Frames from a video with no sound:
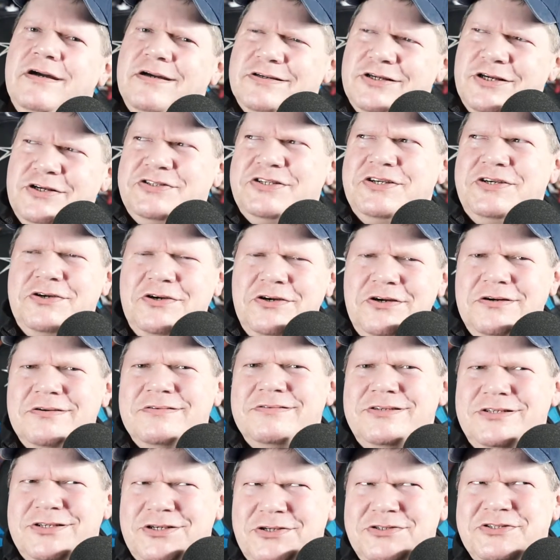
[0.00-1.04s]
Usually, you,
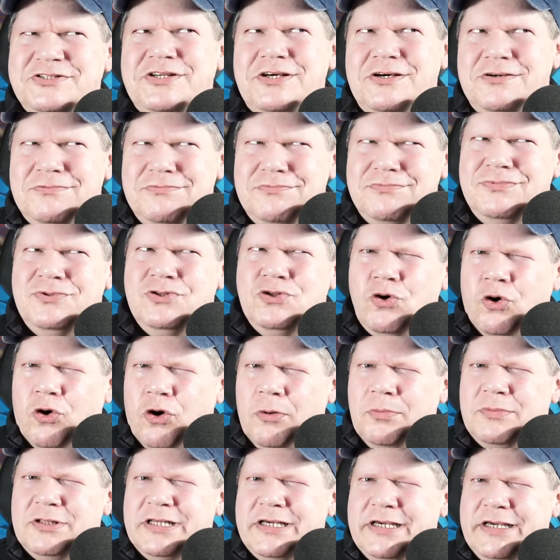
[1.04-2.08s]
you used to
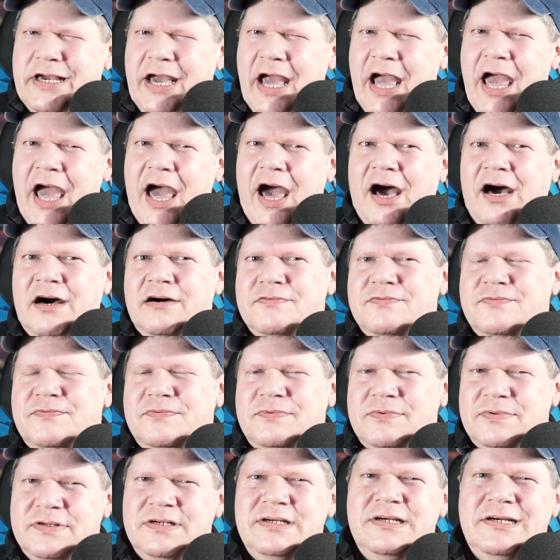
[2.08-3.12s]
normally have
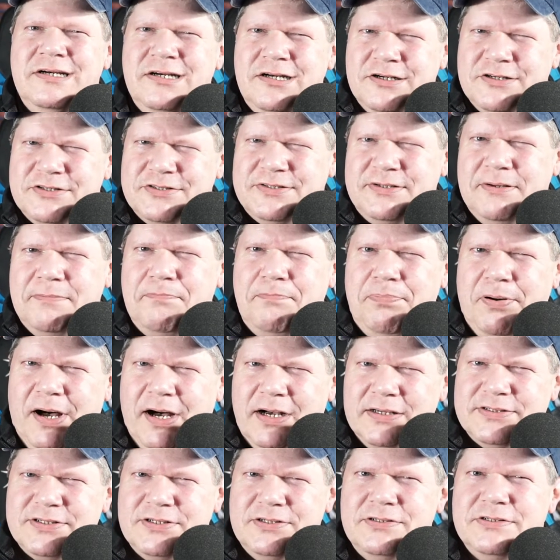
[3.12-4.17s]
some
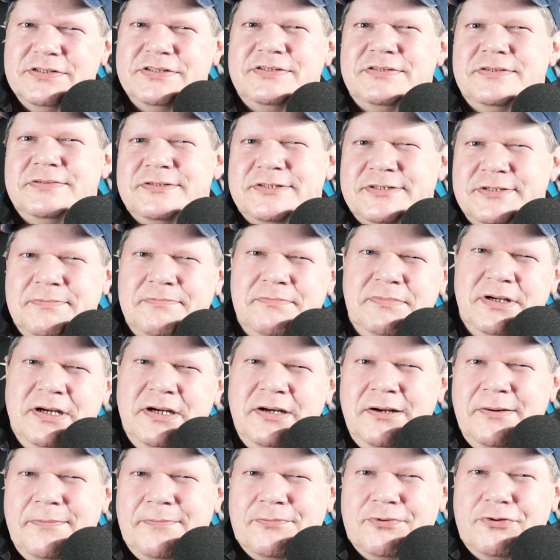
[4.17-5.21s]
puzzles, some
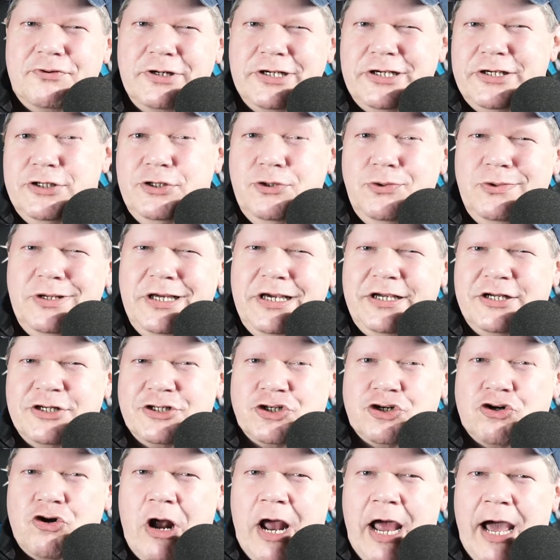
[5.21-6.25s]
pretty unique
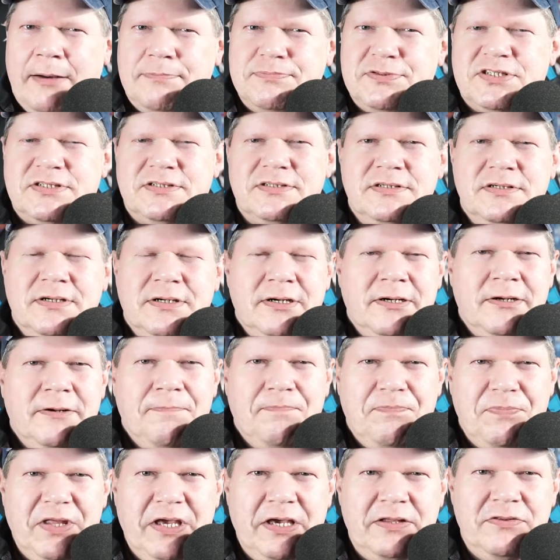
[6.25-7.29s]
traps
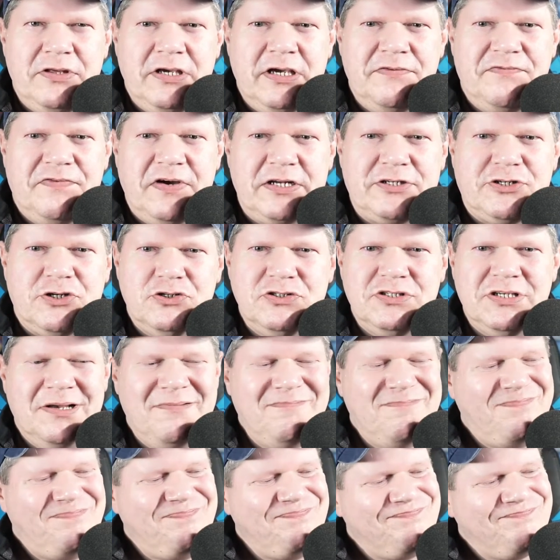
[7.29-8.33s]
in the adventures.
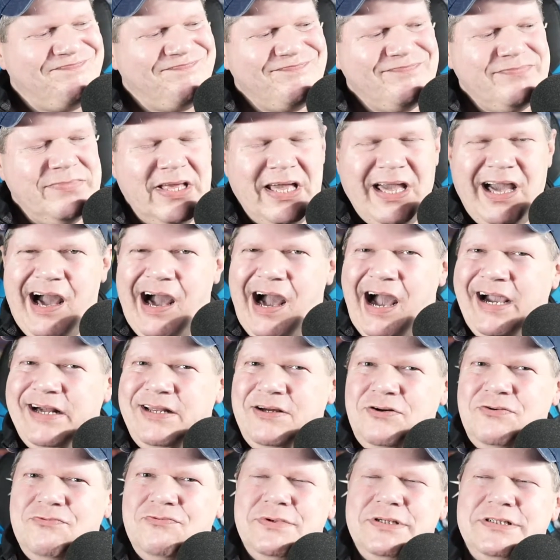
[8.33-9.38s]
I
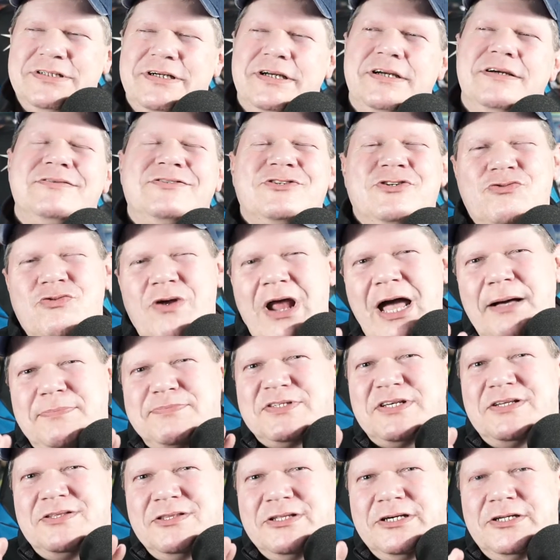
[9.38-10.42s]
don't really
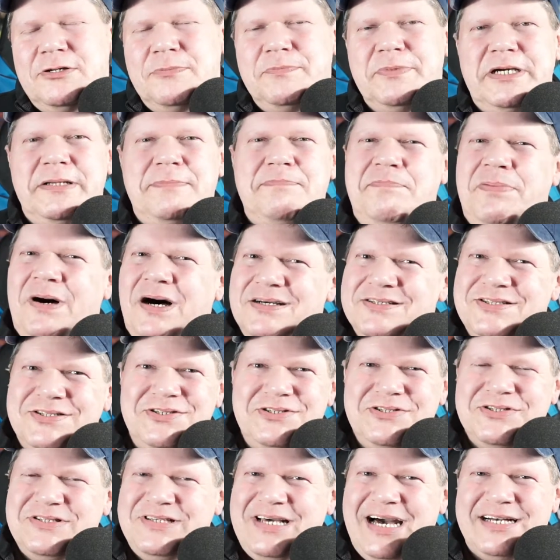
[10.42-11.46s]
traps a little bit,
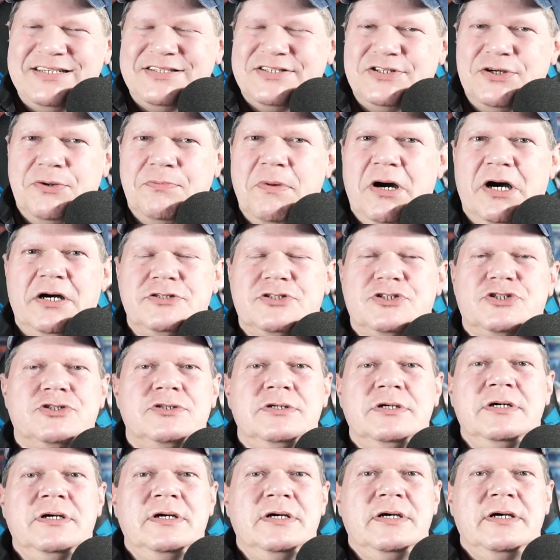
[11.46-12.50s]
puzzles not so much
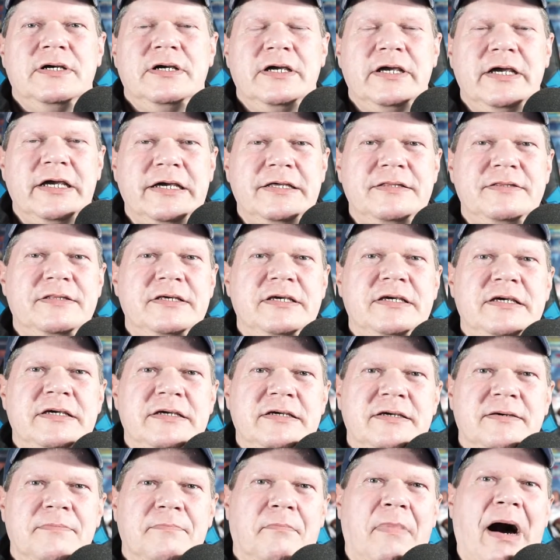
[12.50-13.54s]
in
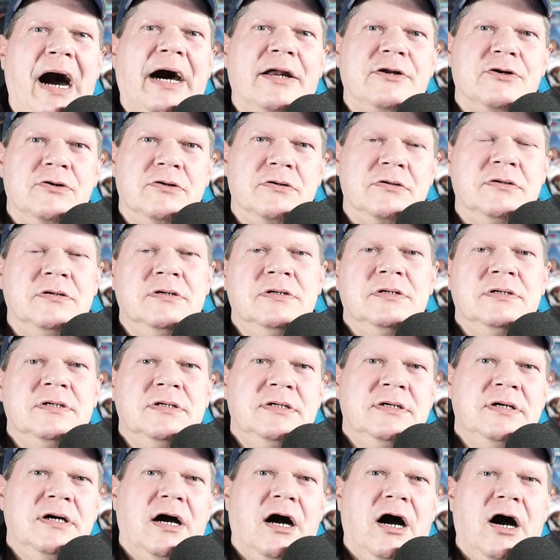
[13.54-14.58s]
the modern
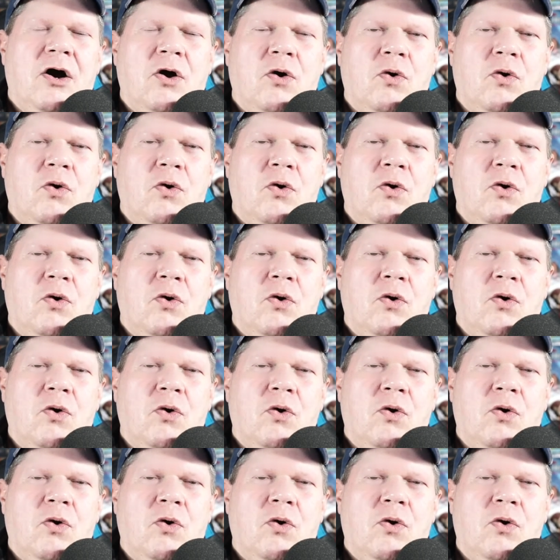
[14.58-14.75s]
uh,